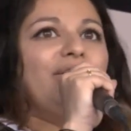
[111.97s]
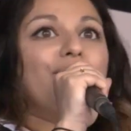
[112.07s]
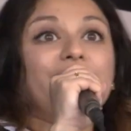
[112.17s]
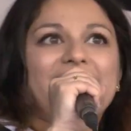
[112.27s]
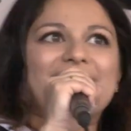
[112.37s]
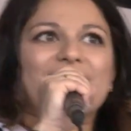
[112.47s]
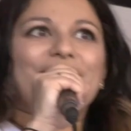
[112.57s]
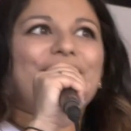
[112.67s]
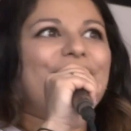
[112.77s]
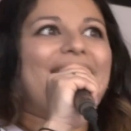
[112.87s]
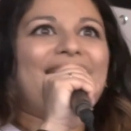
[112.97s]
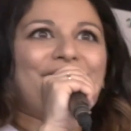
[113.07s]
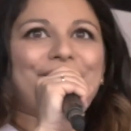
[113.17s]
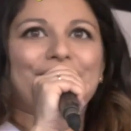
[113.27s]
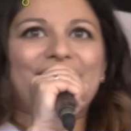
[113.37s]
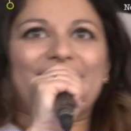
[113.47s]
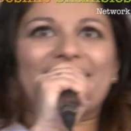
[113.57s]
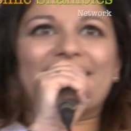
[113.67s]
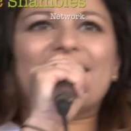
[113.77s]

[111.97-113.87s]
the reason for everything.